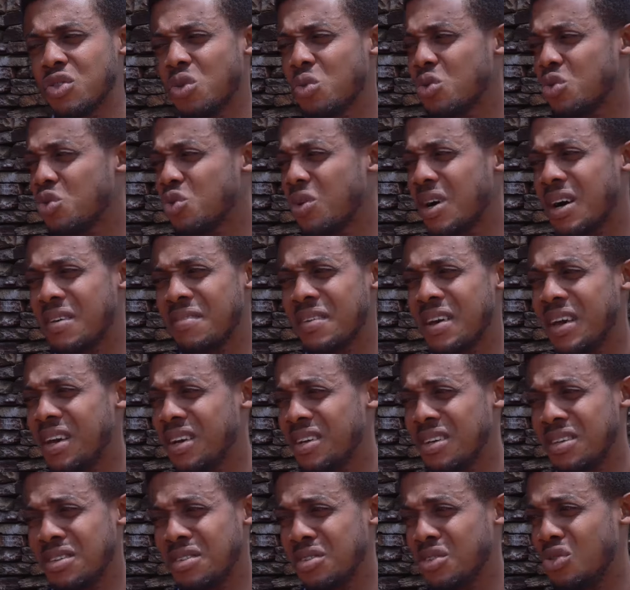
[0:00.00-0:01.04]
not want to have
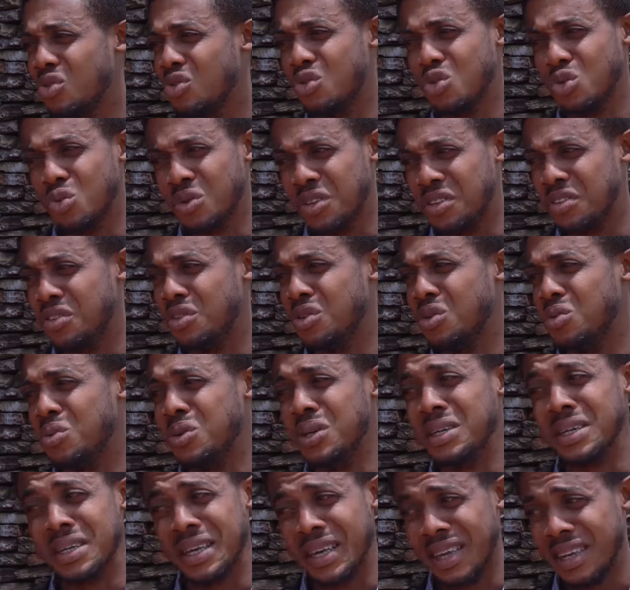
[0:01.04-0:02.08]
anything to do with you
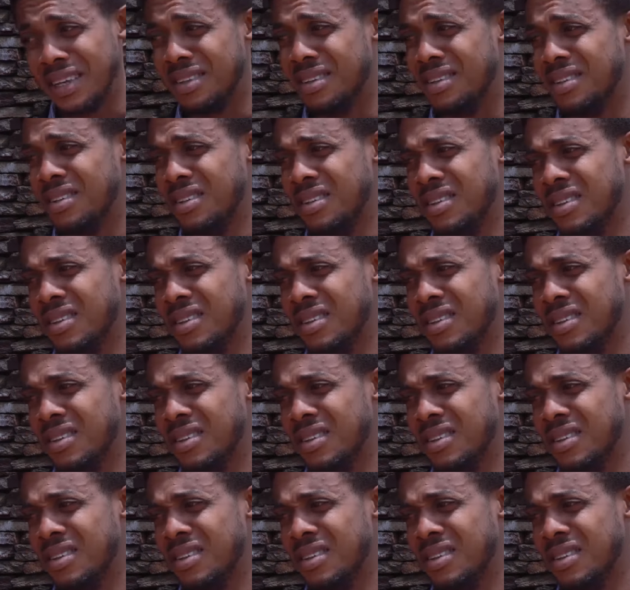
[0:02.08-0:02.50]
again.